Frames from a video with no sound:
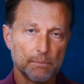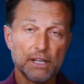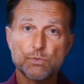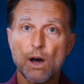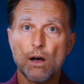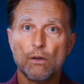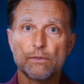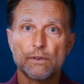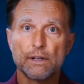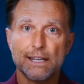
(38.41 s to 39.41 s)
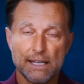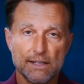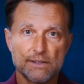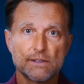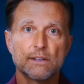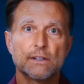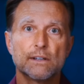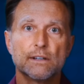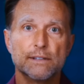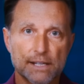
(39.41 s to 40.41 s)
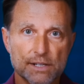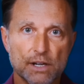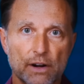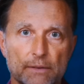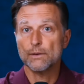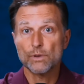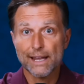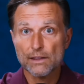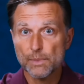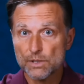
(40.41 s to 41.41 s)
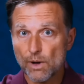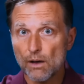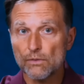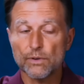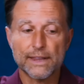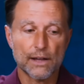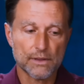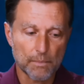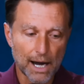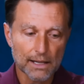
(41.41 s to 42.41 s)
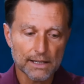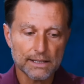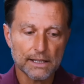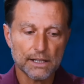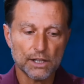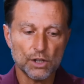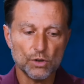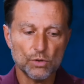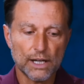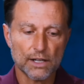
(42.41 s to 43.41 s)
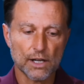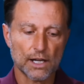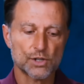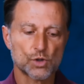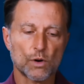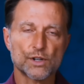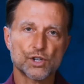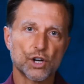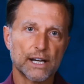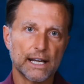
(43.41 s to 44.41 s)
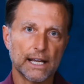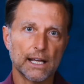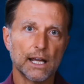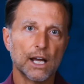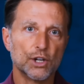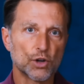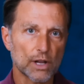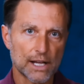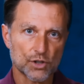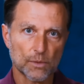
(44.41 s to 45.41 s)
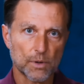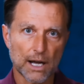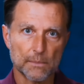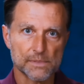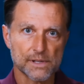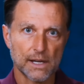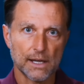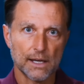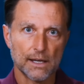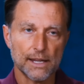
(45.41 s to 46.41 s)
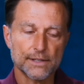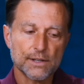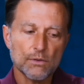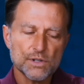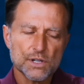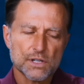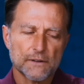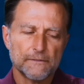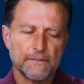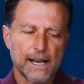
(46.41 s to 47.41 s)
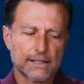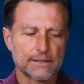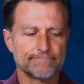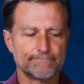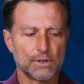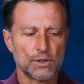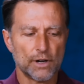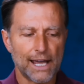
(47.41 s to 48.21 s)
B12 is necessary. And without the B12, without the myelin, you get a short circuiting neurological problems that don't just affect your